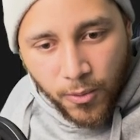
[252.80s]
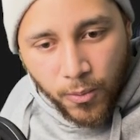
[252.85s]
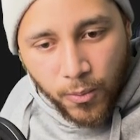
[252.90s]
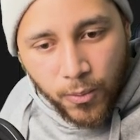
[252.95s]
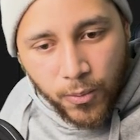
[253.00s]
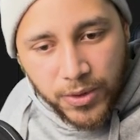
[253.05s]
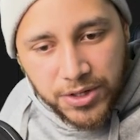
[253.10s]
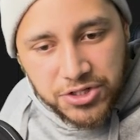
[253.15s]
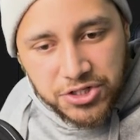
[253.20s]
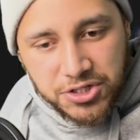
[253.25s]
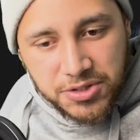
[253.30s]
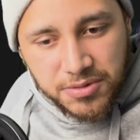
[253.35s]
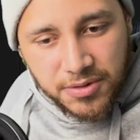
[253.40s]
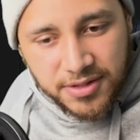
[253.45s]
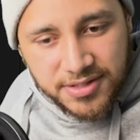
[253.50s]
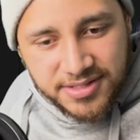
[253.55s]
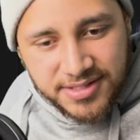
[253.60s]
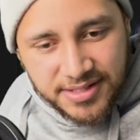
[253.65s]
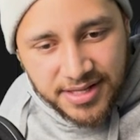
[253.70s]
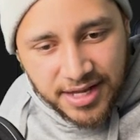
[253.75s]
which
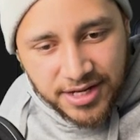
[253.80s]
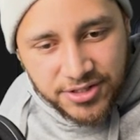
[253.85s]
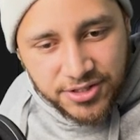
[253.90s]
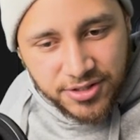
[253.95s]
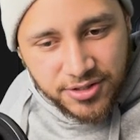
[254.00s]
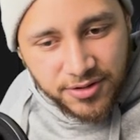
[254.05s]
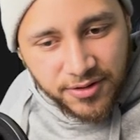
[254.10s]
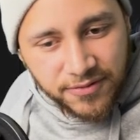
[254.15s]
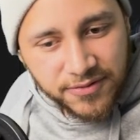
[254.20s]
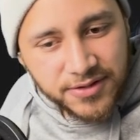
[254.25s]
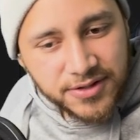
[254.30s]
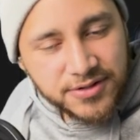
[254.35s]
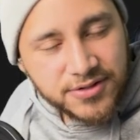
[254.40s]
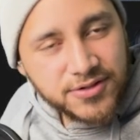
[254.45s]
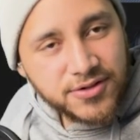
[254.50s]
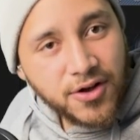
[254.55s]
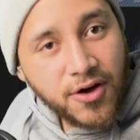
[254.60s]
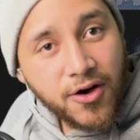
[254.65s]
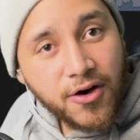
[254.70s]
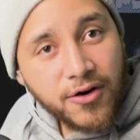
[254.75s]
section of the
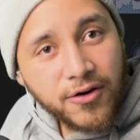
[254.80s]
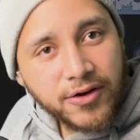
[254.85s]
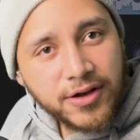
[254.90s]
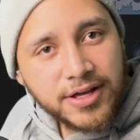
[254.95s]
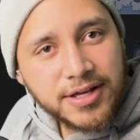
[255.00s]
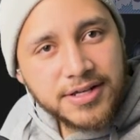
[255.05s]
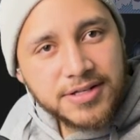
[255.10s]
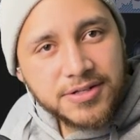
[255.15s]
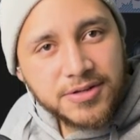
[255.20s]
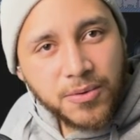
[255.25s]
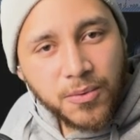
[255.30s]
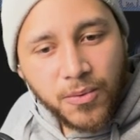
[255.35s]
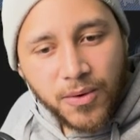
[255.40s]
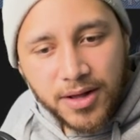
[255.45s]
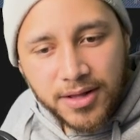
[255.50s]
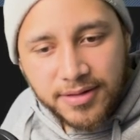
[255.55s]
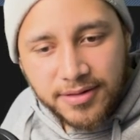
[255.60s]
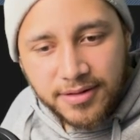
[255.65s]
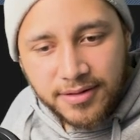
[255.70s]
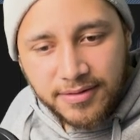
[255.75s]
song is the
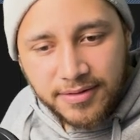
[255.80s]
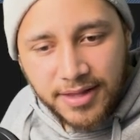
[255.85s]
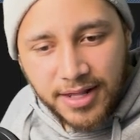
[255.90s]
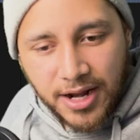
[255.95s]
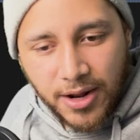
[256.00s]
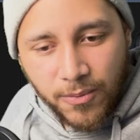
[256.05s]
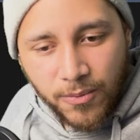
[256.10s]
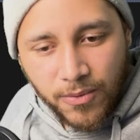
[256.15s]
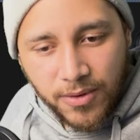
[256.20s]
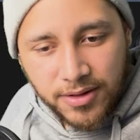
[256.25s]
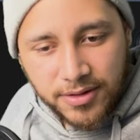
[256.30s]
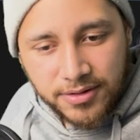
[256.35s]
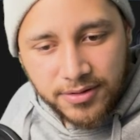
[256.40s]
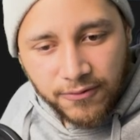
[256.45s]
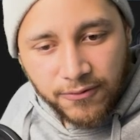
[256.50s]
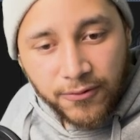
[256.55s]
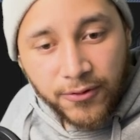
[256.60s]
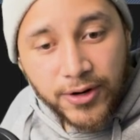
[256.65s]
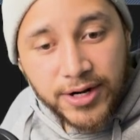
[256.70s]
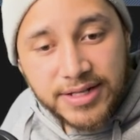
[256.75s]
one that I want
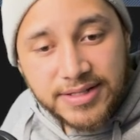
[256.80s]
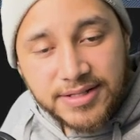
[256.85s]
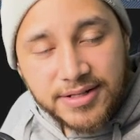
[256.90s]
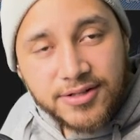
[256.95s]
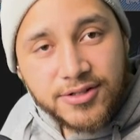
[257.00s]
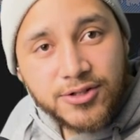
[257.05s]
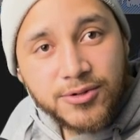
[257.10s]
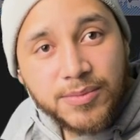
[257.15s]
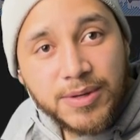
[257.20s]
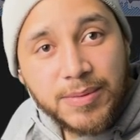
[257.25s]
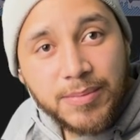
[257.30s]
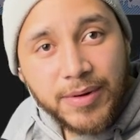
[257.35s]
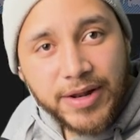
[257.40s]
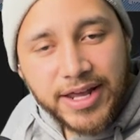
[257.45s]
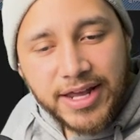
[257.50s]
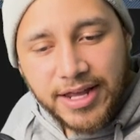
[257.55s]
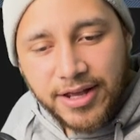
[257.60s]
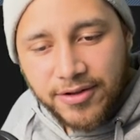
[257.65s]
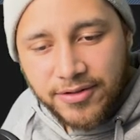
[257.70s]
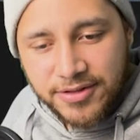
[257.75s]
for it to be
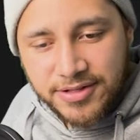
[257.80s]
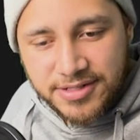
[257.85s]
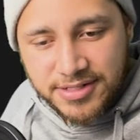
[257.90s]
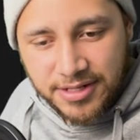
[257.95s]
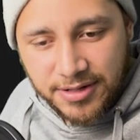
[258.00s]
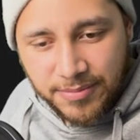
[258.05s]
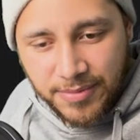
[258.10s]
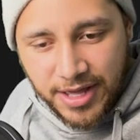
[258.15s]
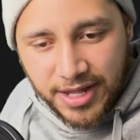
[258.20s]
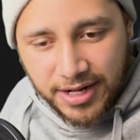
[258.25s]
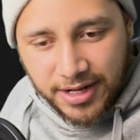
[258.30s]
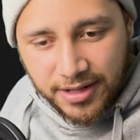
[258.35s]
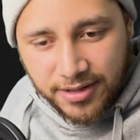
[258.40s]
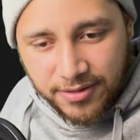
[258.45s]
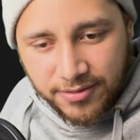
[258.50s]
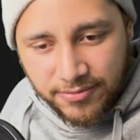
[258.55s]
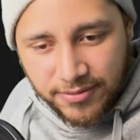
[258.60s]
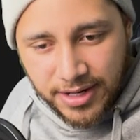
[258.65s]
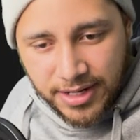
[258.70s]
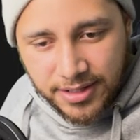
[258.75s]
playing on the cinematic,
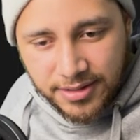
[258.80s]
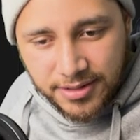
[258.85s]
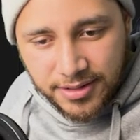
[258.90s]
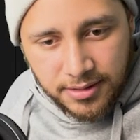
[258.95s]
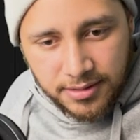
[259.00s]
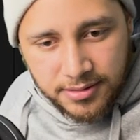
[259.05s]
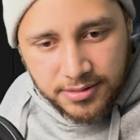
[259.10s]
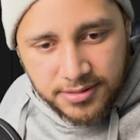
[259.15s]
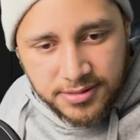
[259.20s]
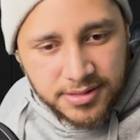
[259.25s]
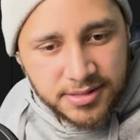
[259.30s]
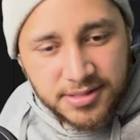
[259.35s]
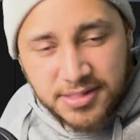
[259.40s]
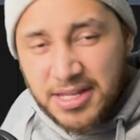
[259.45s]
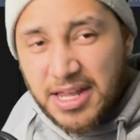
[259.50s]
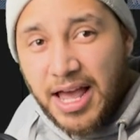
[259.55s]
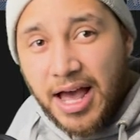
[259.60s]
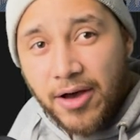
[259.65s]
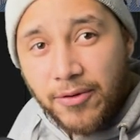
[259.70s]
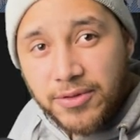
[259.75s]
right? Let's
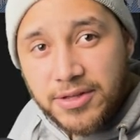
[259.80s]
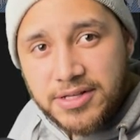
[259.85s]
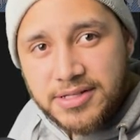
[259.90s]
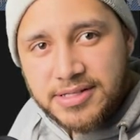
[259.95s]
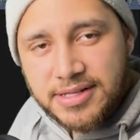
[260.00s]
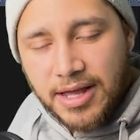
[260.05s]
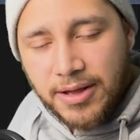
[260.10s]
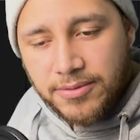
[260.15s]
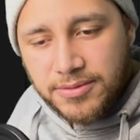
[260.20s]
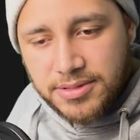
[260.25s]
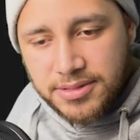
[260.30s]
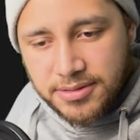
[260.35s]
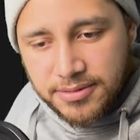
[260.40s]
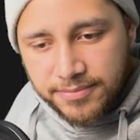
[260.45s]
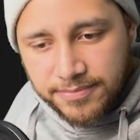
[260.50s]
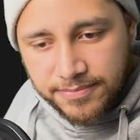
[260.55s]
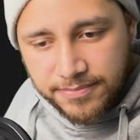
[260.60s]
see how this sounds.